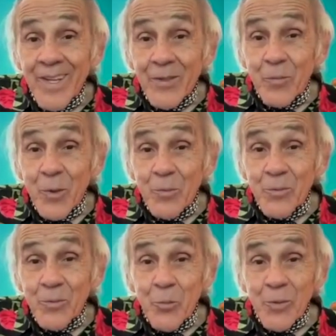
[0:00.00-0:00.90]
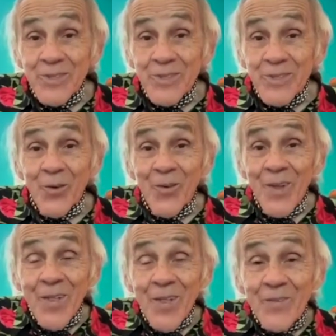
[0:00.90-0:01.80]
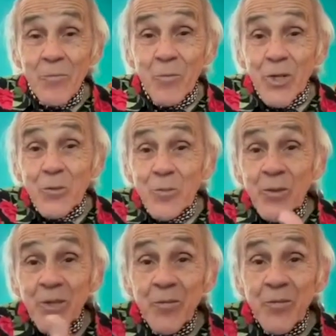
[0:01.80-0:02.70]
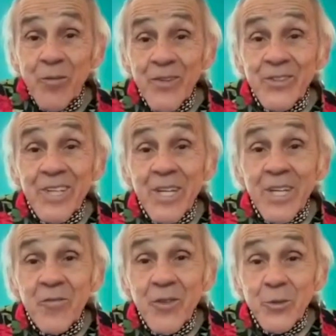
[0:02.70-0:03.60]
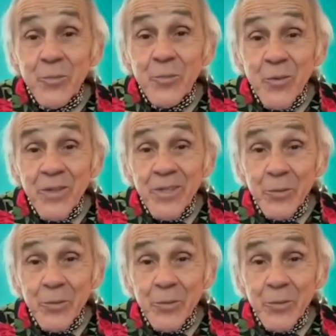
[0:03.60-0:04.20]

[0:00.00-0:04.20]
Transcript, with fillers: the plumed serpent. So they brush me with their feathers and infuse me with their